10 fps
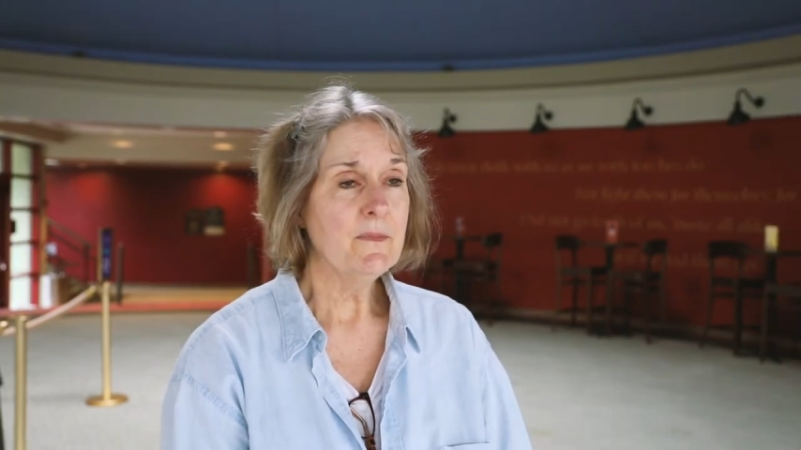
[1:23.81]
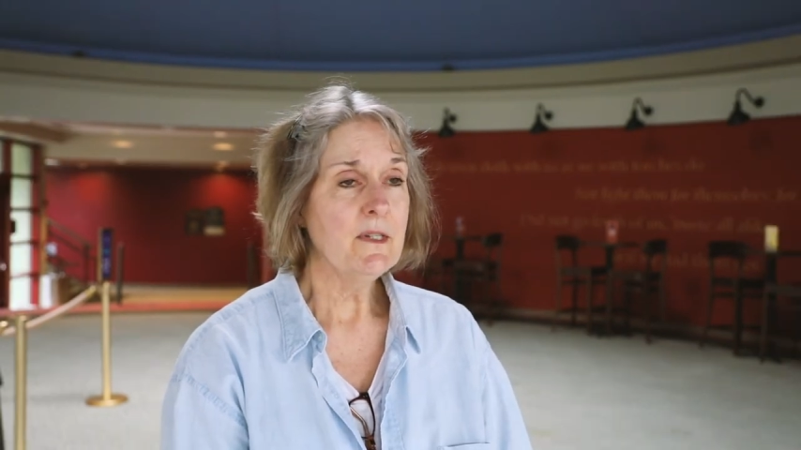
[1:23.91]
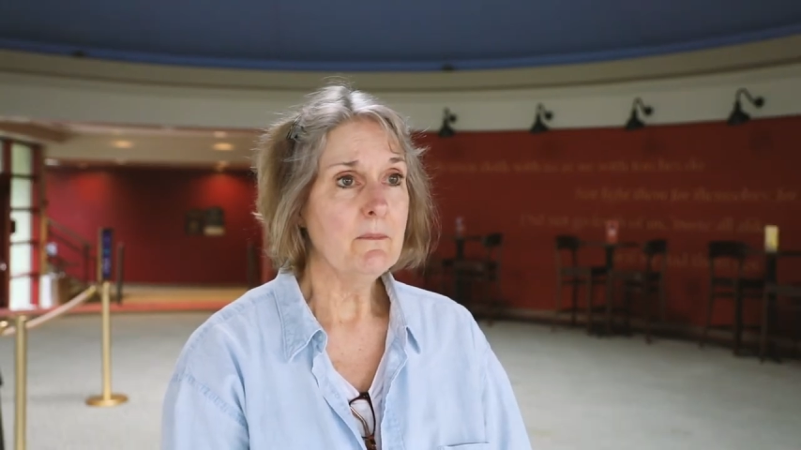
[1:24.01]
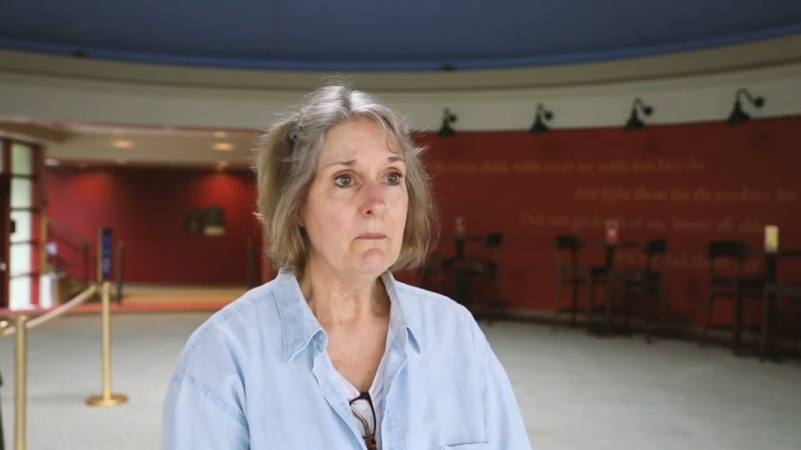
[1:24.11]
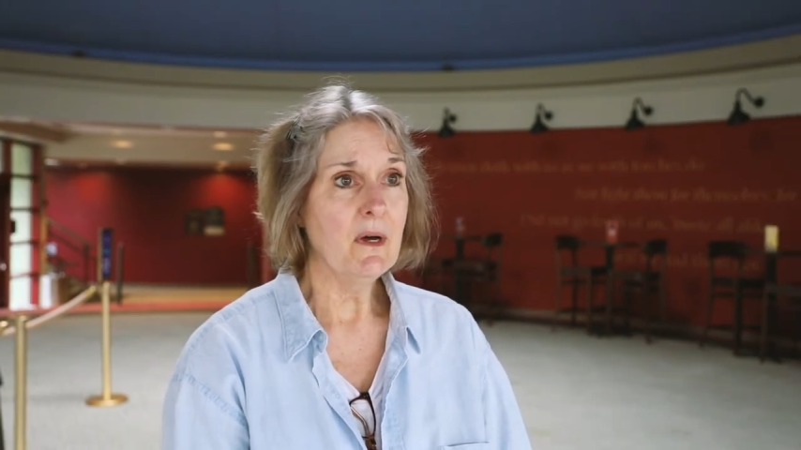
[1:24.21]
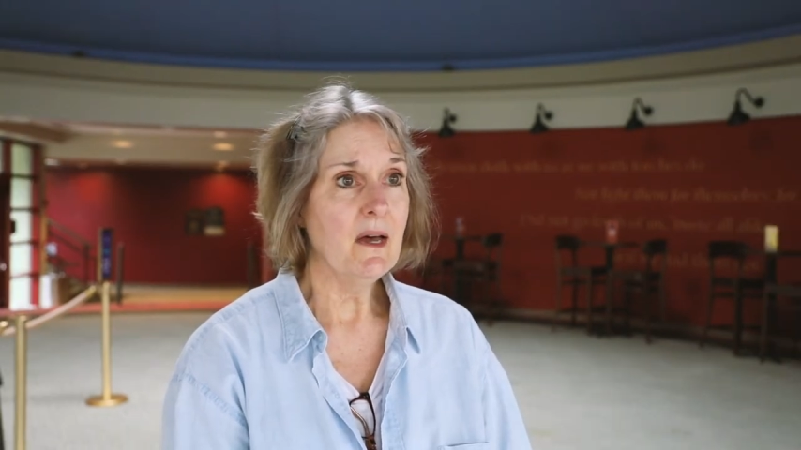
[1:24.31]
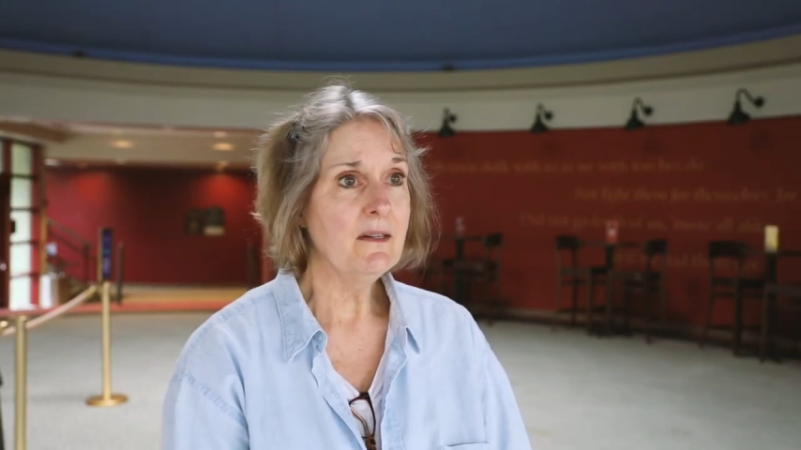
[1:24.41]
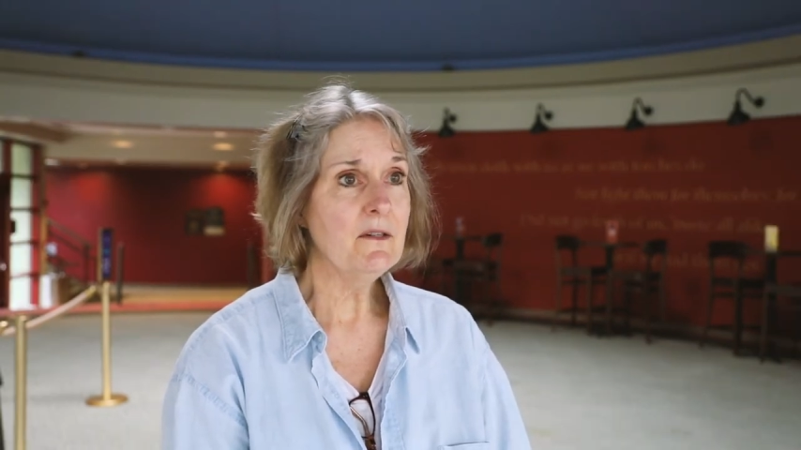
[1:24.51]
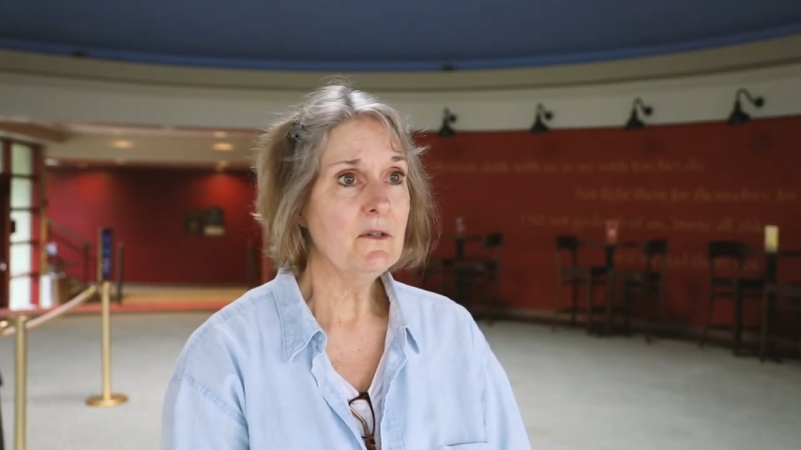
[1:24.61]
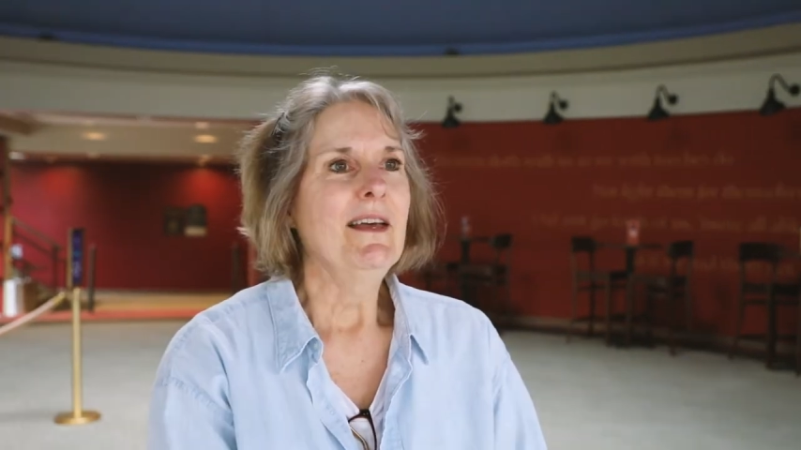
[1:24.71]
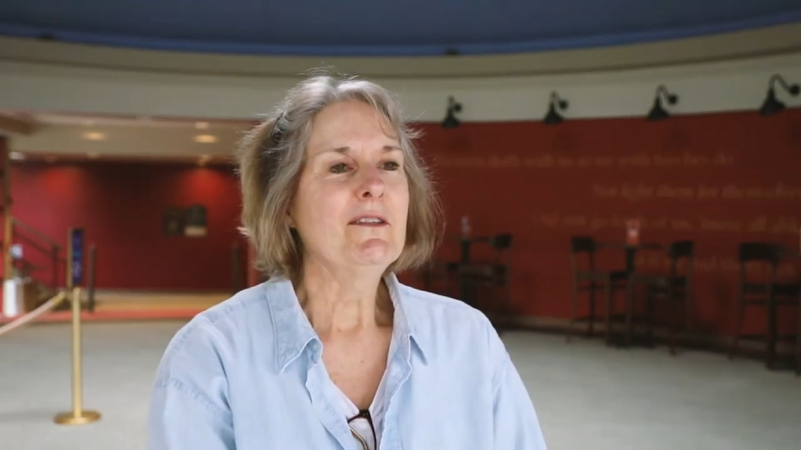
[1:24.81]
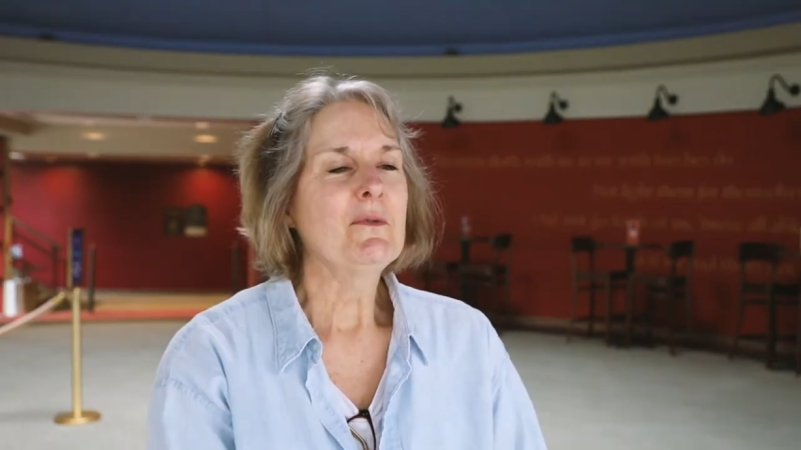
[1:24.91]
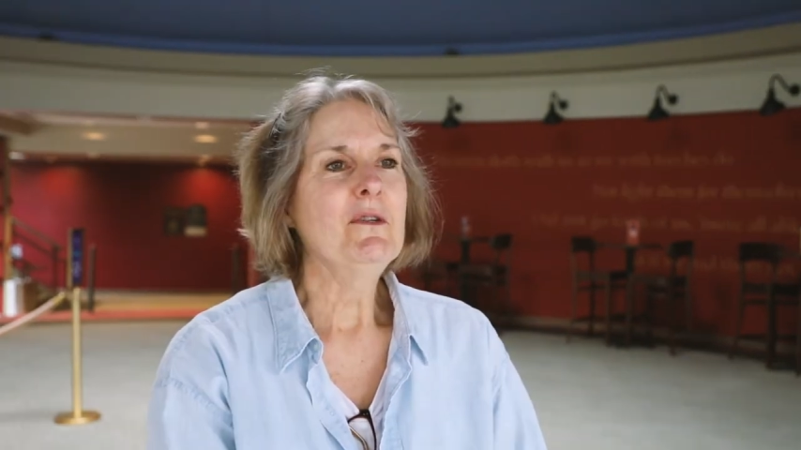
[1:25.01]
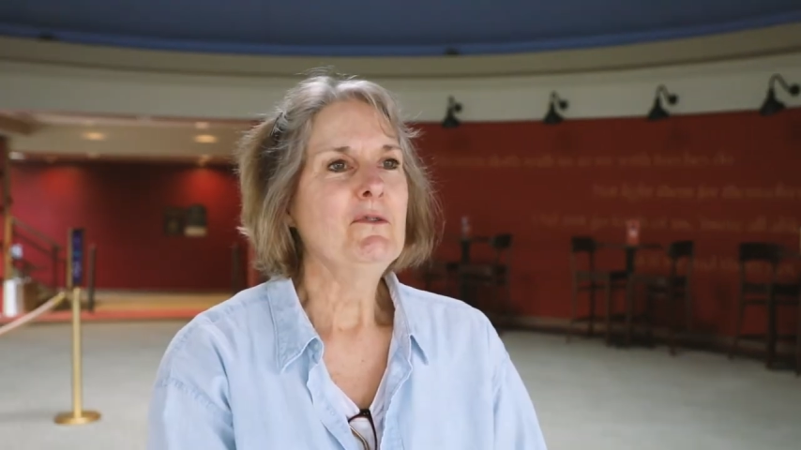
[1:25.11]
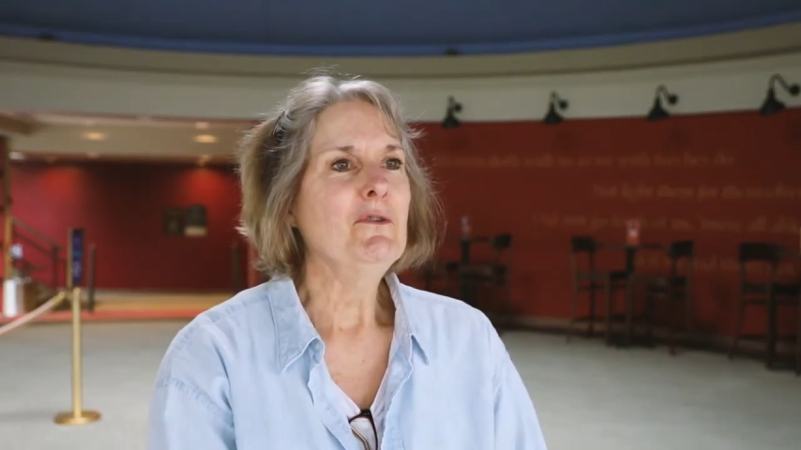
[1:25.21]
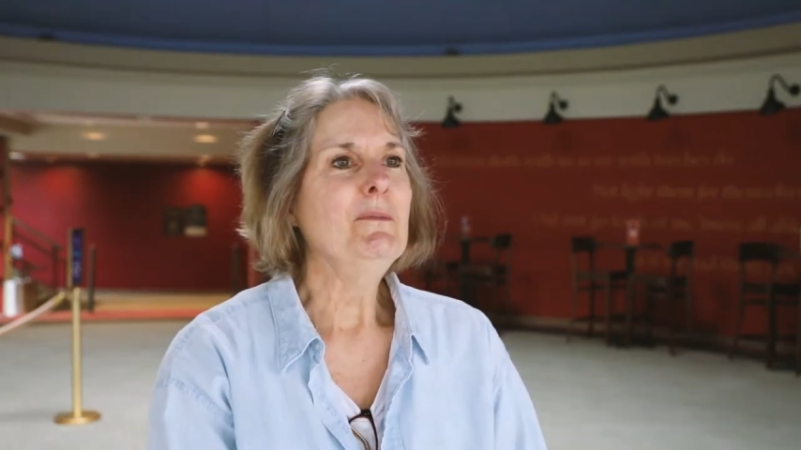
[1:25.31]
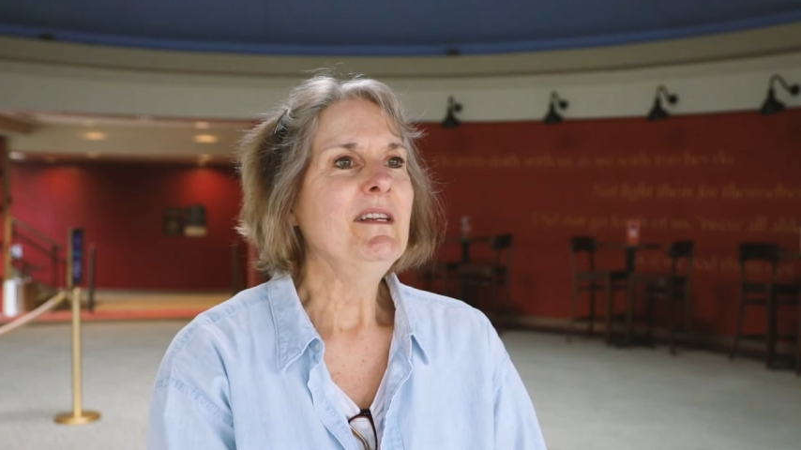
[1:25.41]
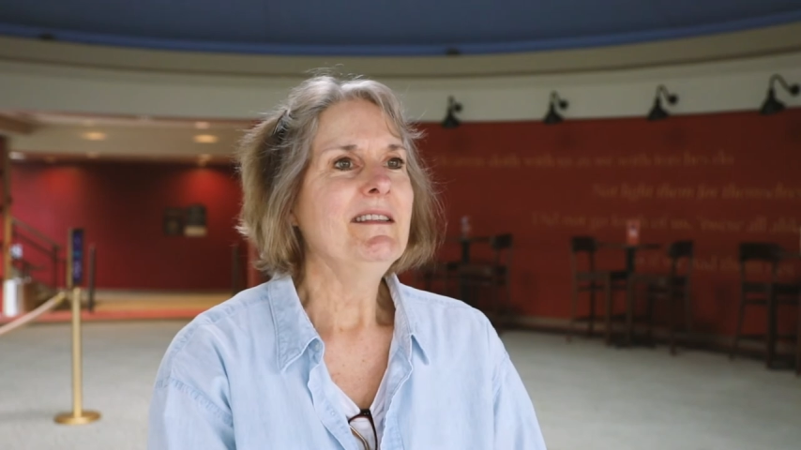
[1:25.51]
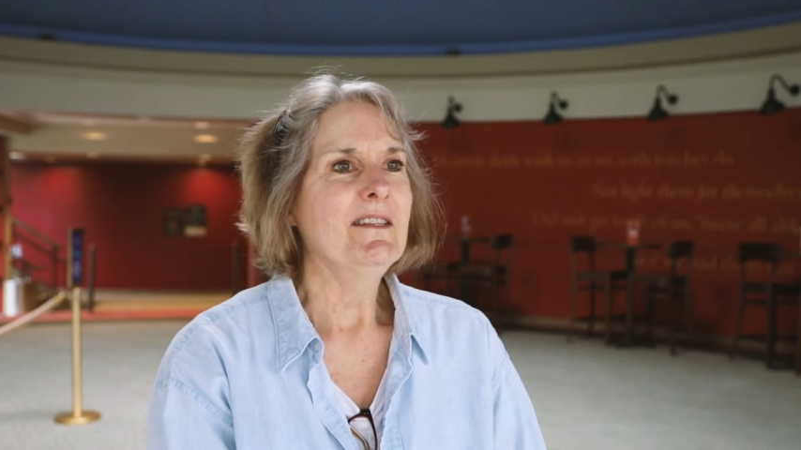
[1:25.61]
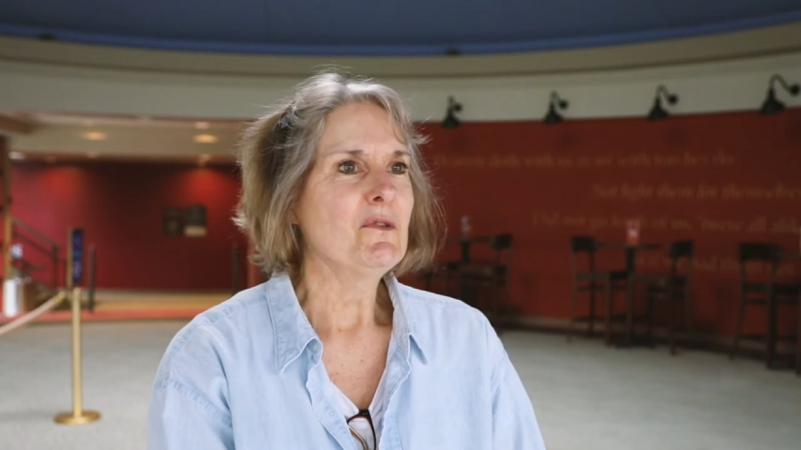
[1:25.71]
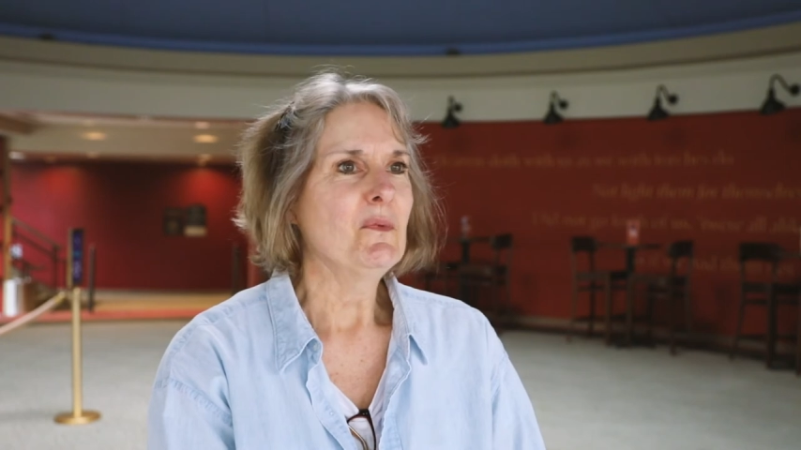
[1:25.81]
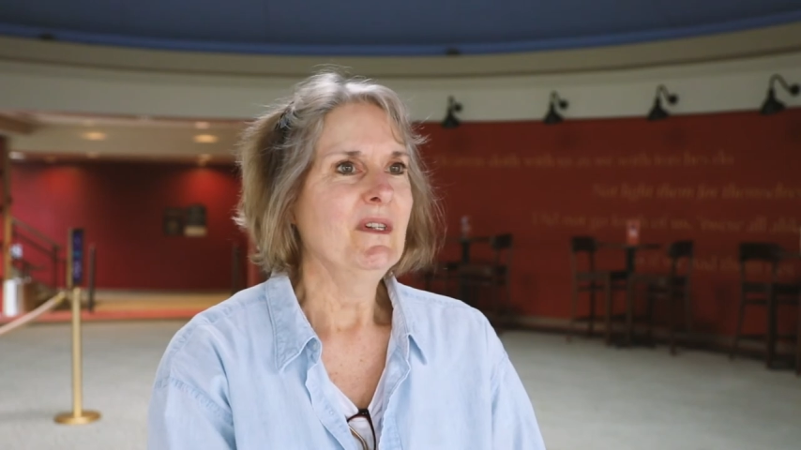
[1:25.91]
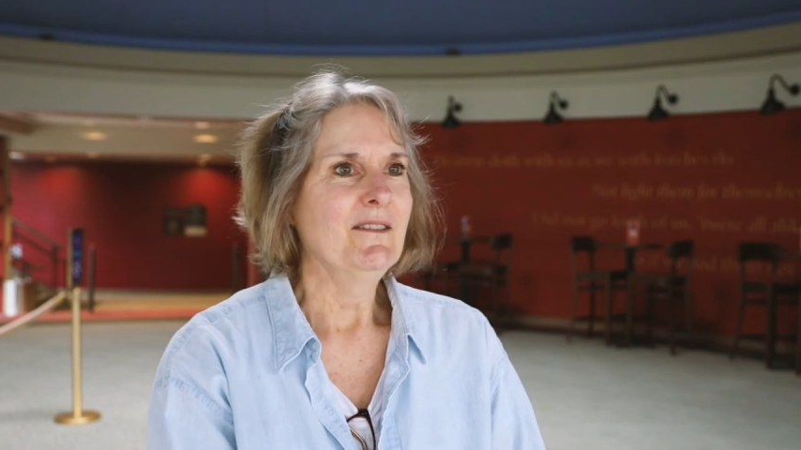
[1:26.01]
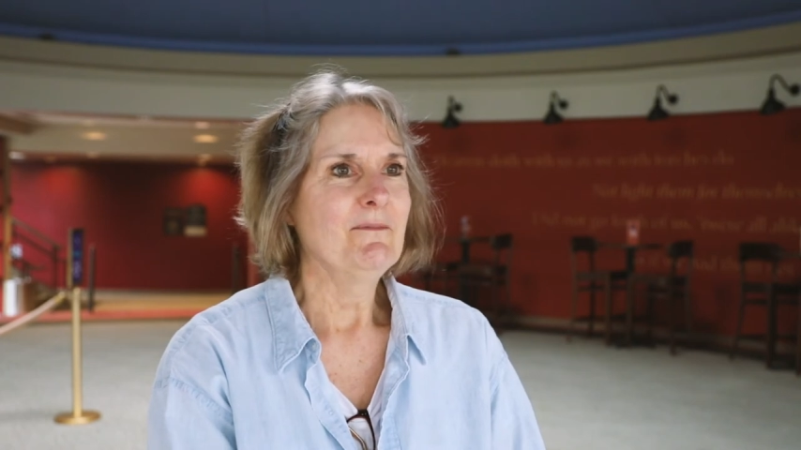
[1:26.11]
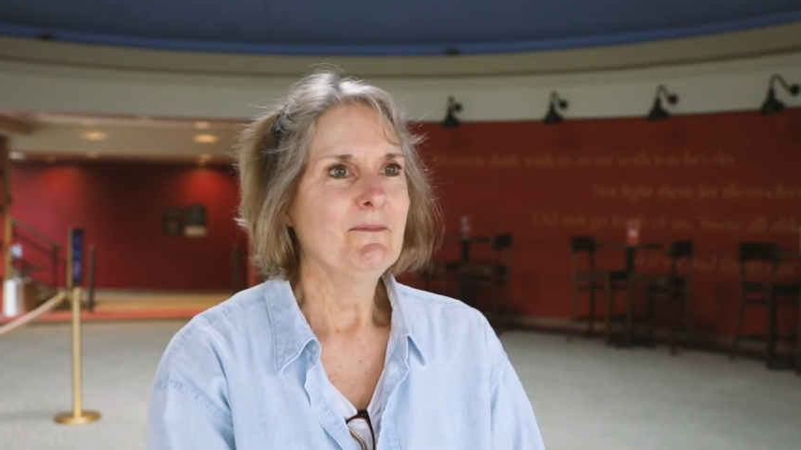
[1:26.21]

Bond, that's what drew me to this one.